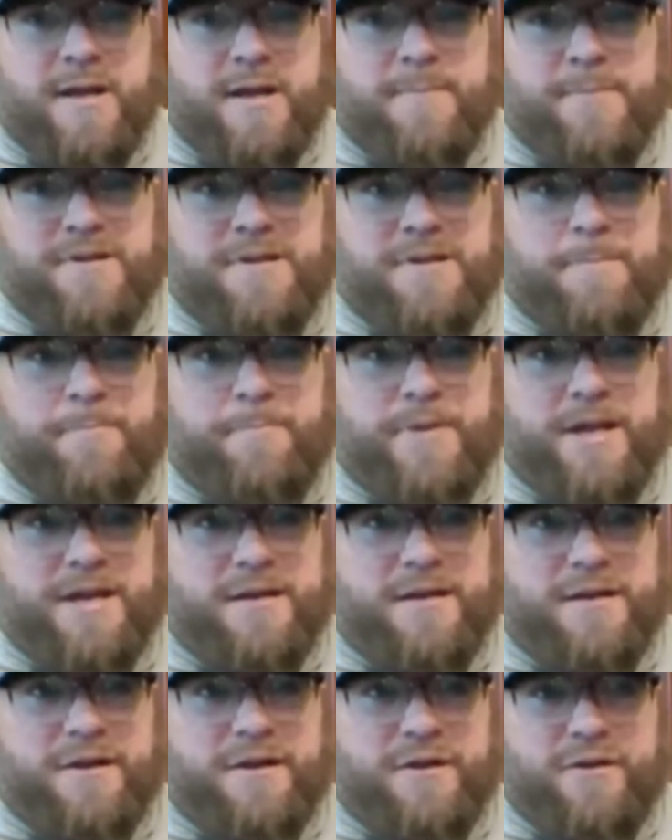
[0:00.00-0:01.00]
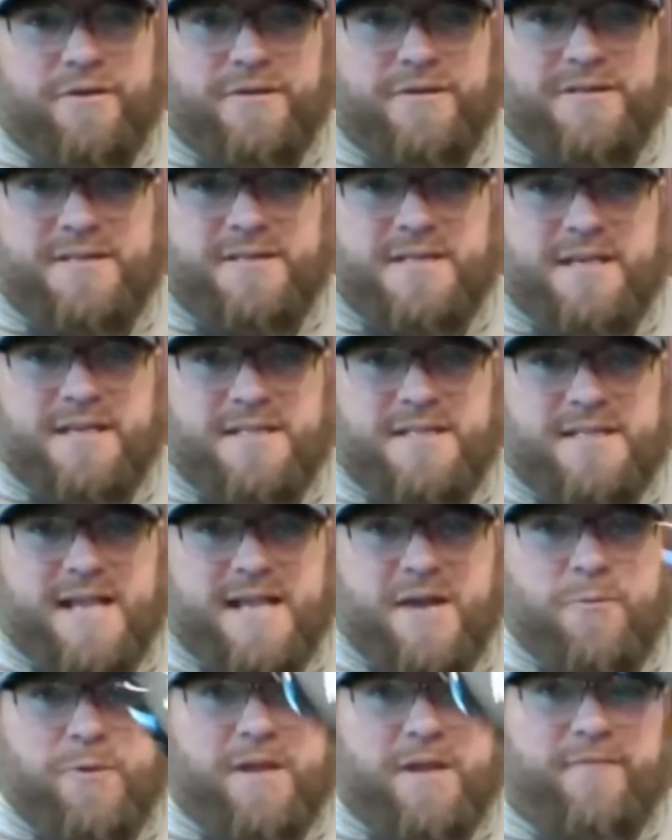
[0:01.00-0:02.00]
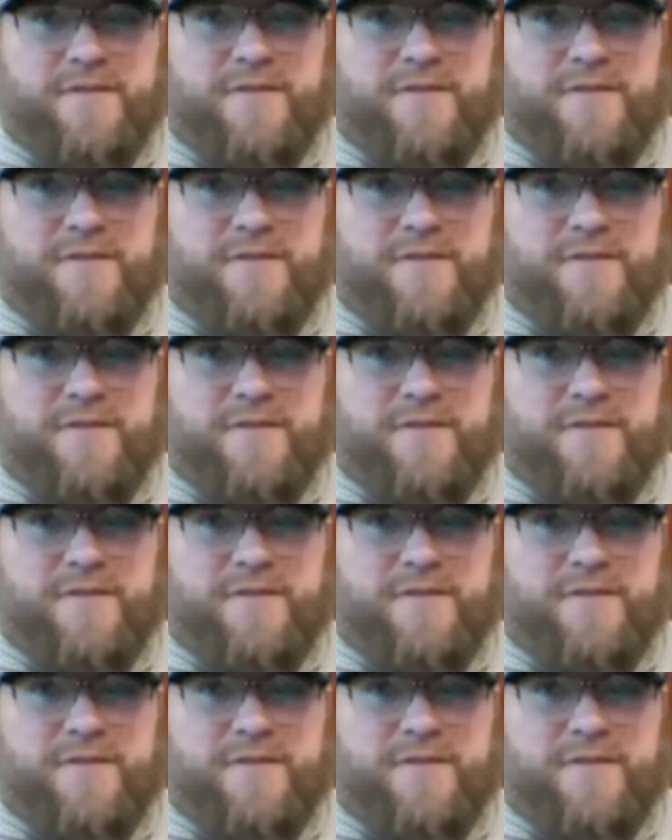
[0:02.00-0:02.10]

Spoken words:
But the big news is that we have